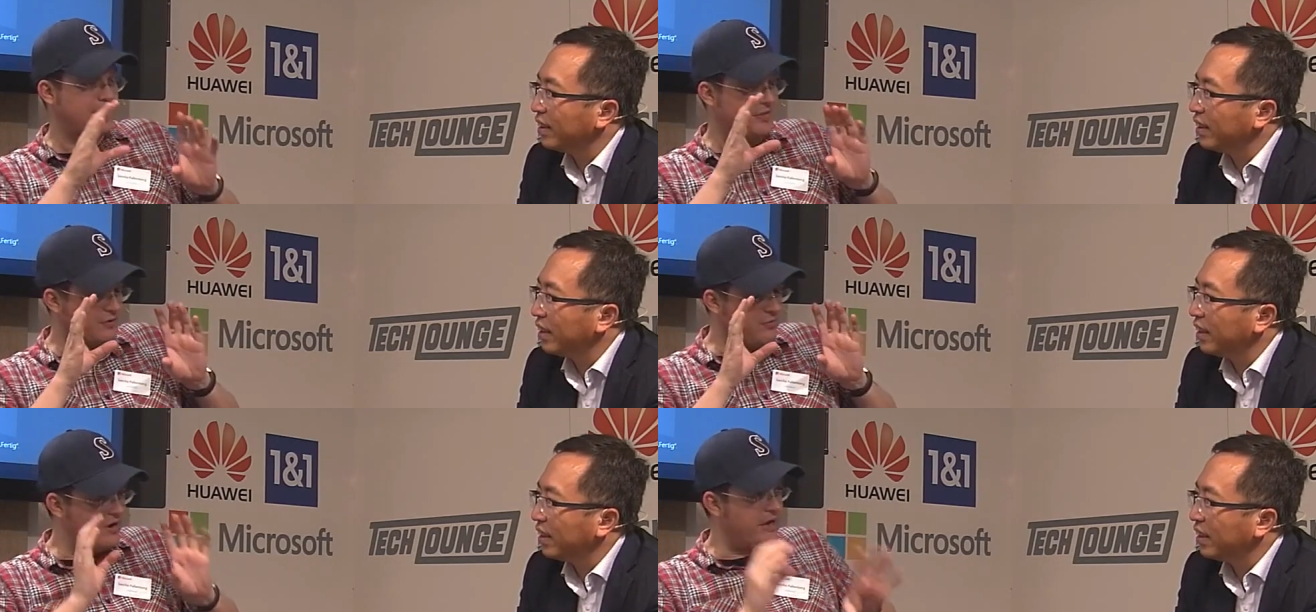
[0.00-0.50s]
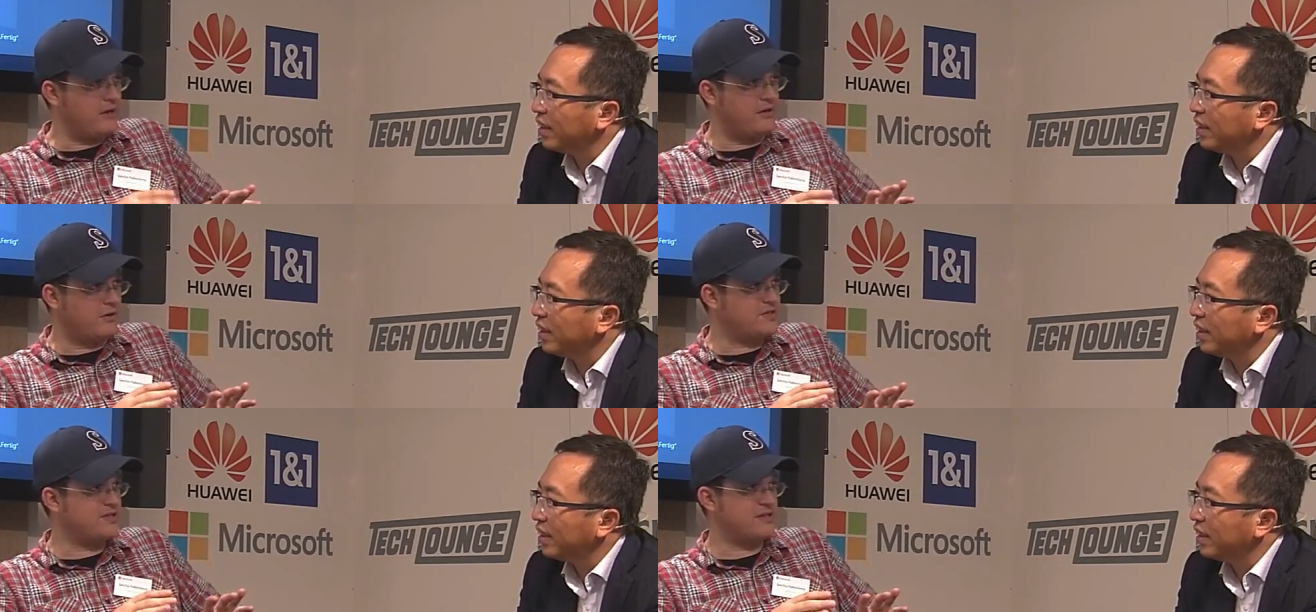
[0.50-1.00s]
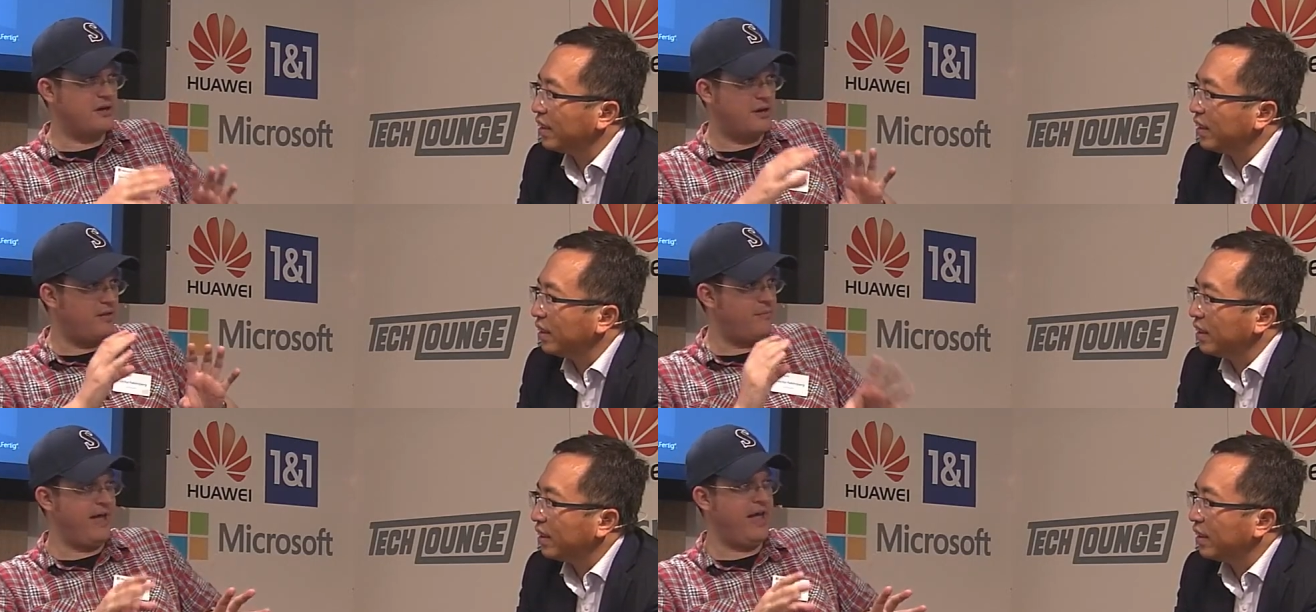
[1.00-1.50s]
Speaker 1: the way it looks
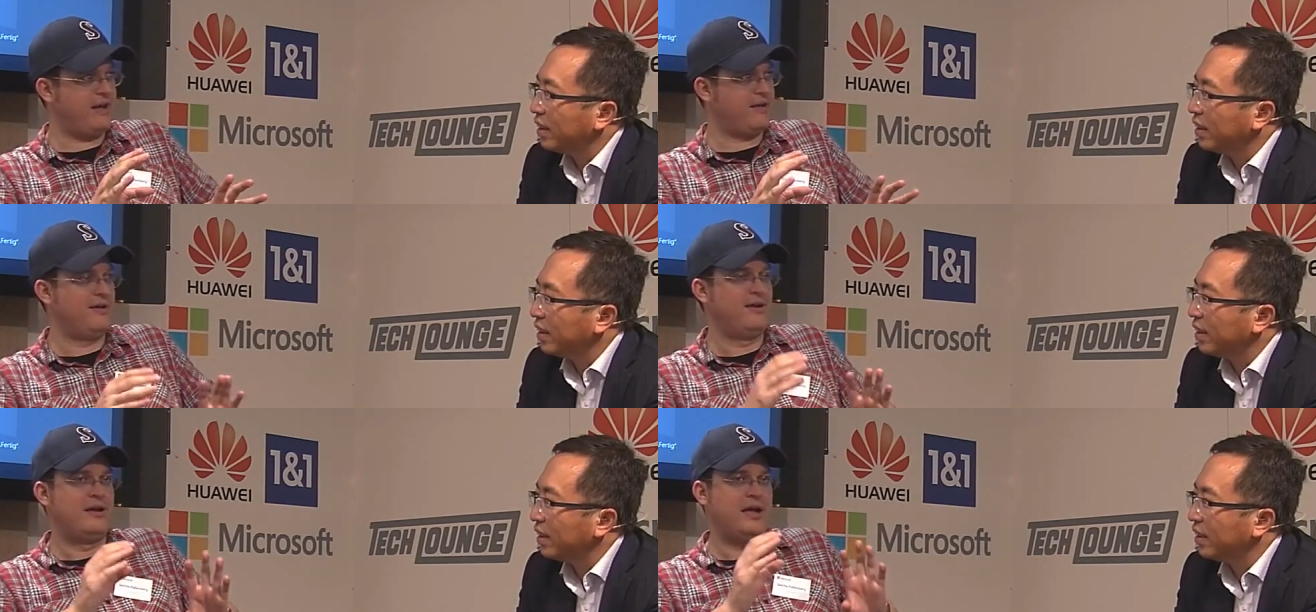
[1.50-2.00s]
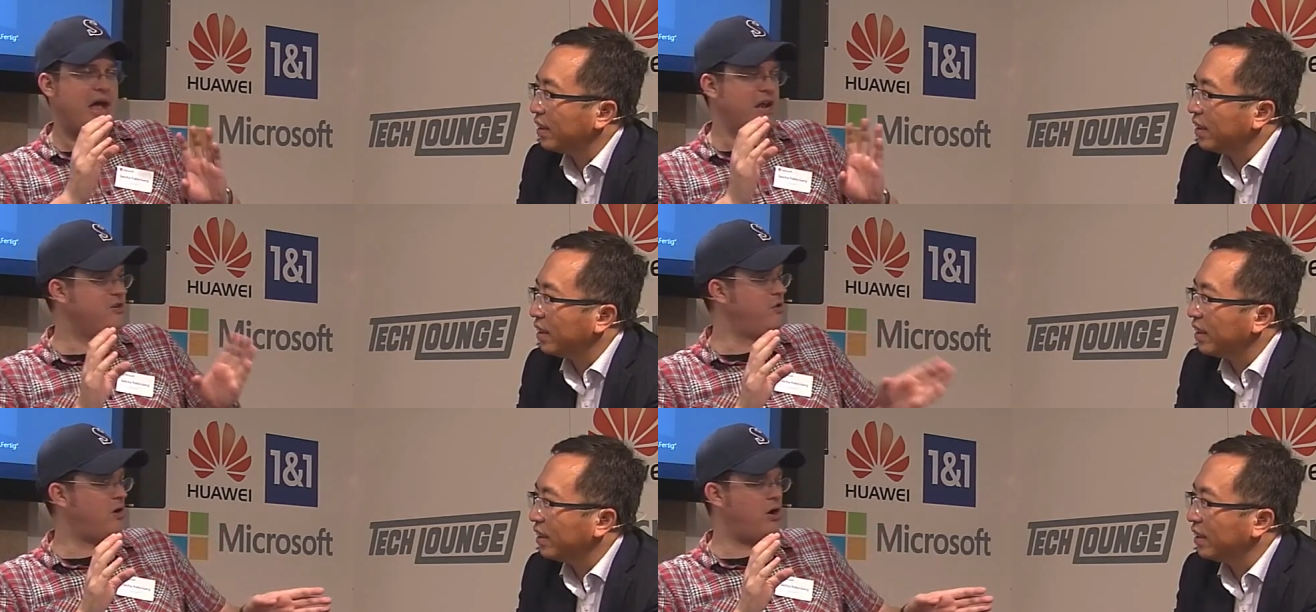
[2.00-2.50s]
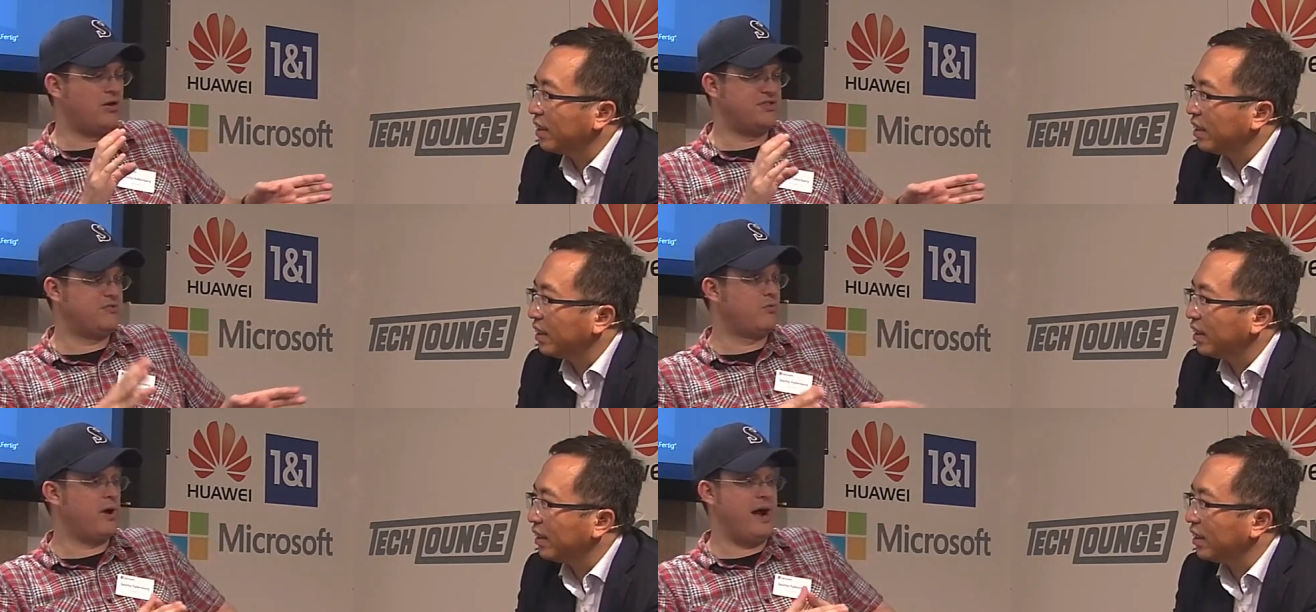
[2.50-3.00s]
on the back, and you are
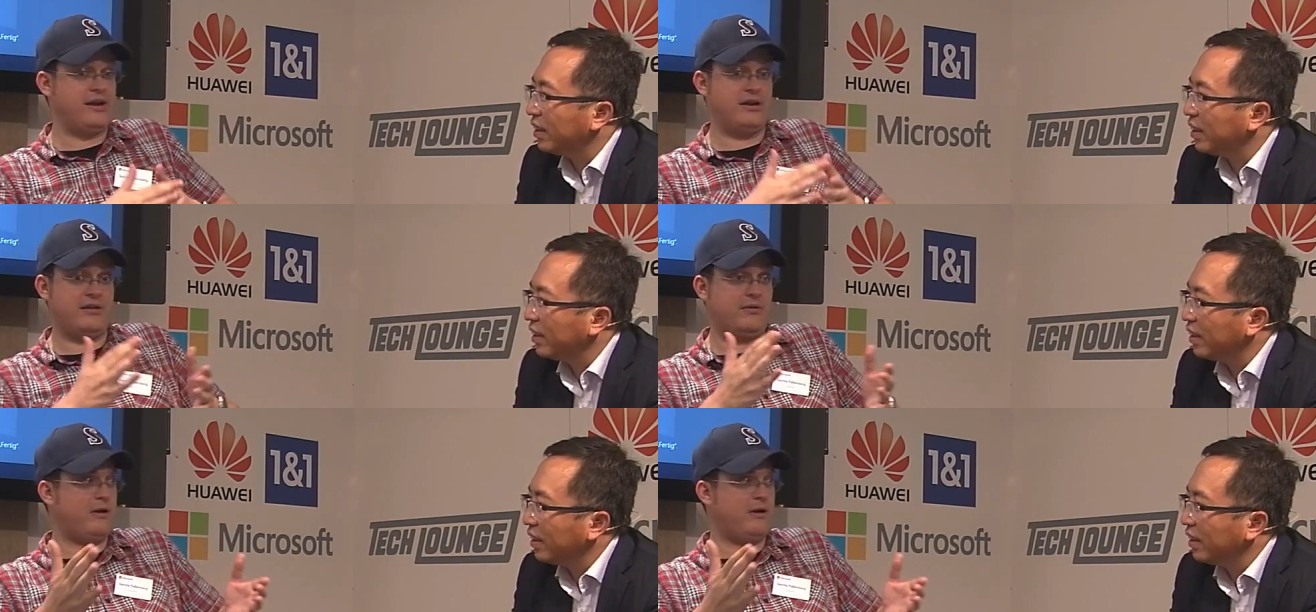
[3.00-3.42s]
also right.